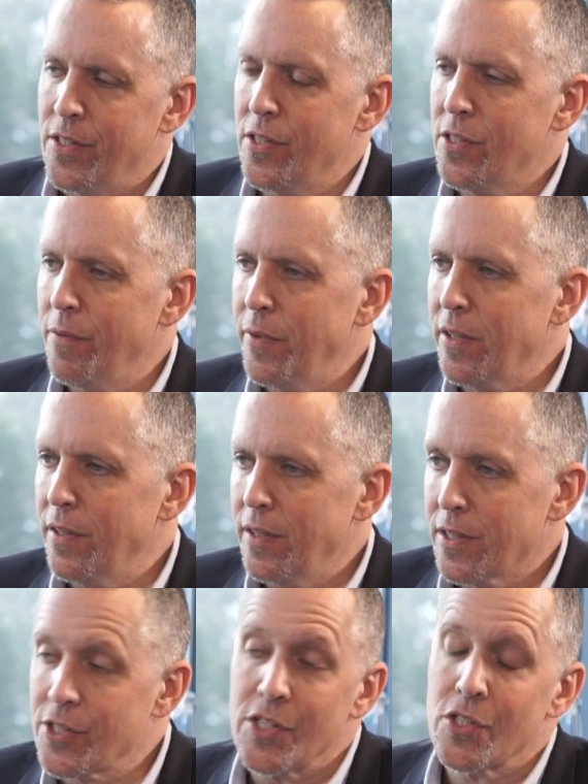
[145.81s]
this something that
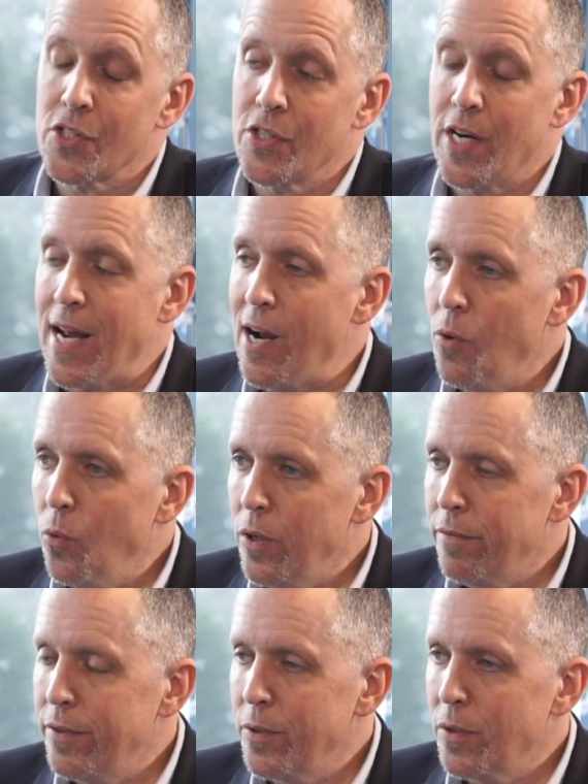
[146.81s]
exists now?
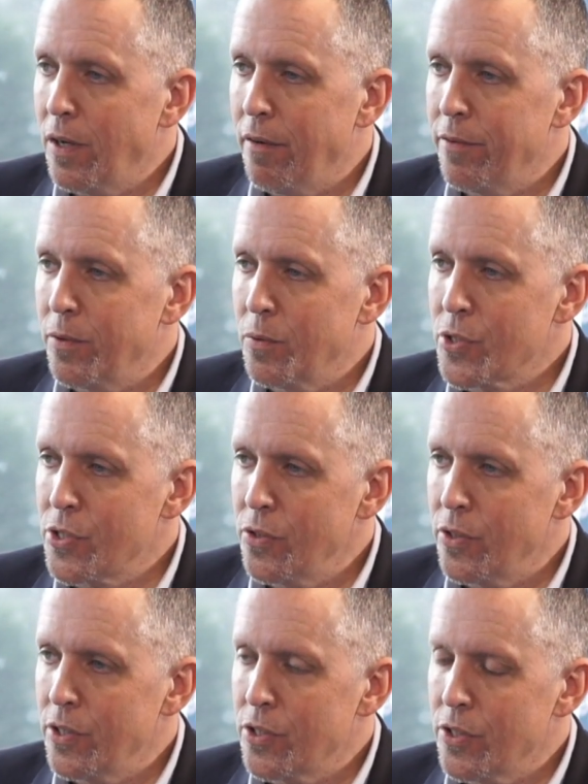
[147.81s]
Have you
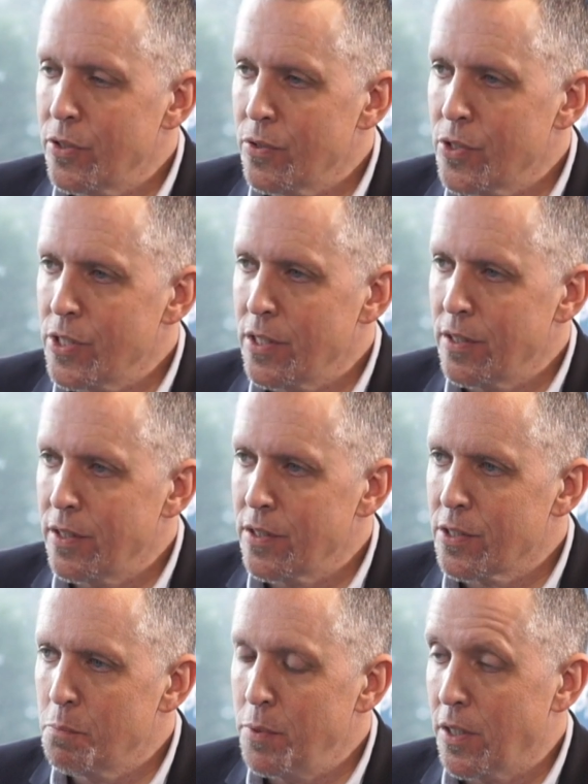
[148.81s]
started to see
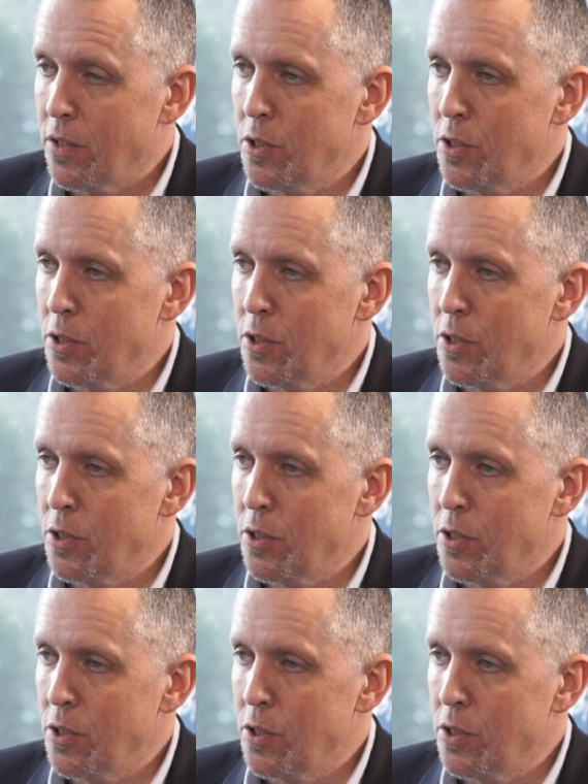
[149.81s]
this being